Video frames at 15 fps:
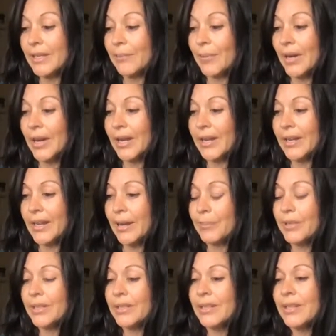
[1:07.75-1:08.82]
in my
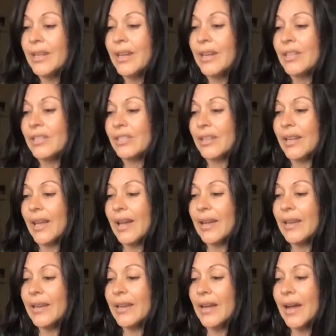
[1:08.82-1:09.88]
cupboard
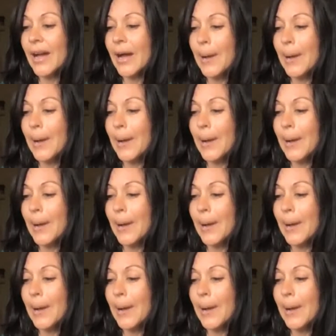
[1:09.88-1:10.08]
today,